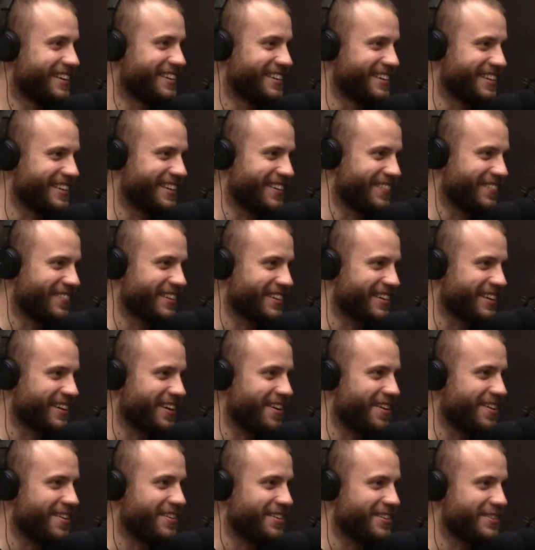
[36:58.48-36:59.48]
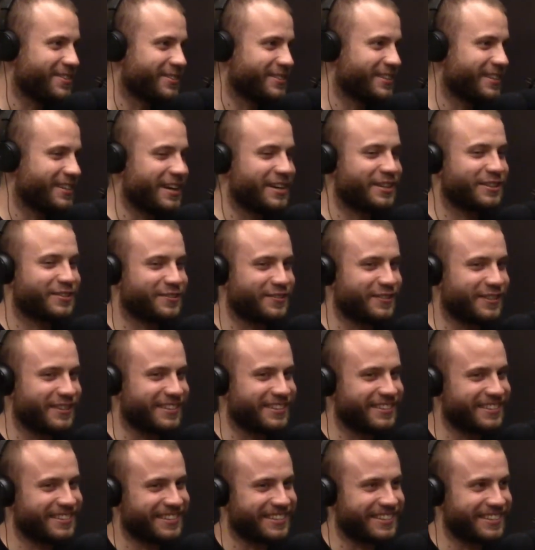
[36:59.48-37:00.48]
It'd be like, oh, who's the next
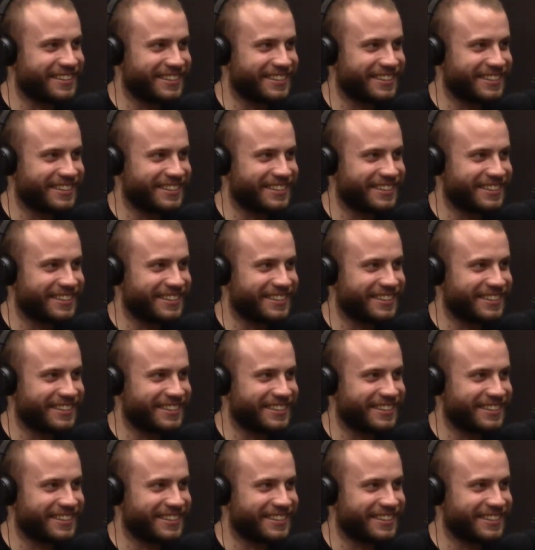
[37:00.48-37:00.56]
Phil? Like,